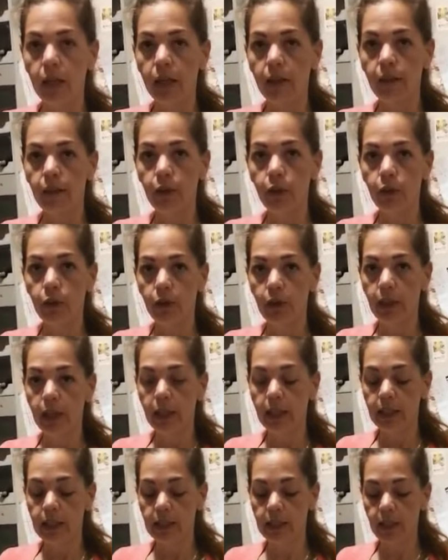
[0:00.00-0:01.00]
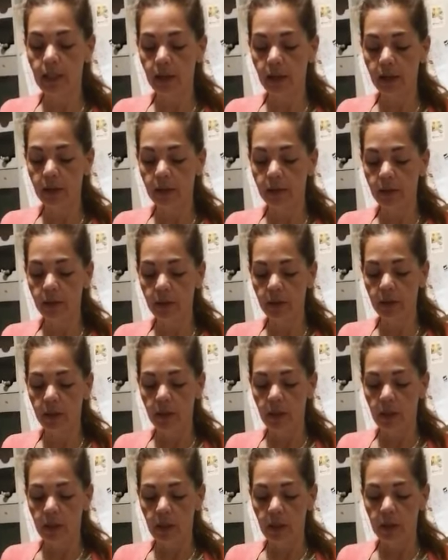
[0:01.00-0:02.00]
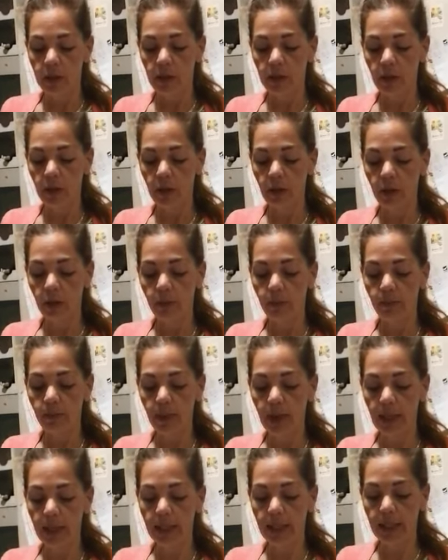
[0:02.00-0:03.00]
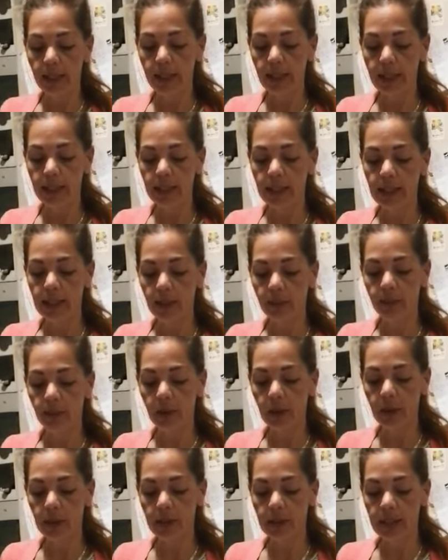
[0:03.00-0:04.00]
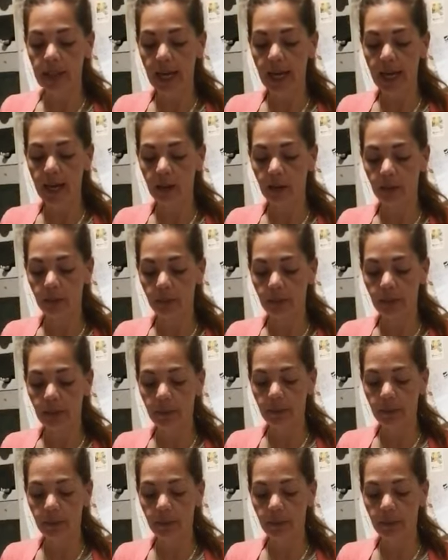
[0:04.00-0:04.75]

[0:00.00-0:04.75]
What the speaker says: if you're doing this alone, so you might need someone's help,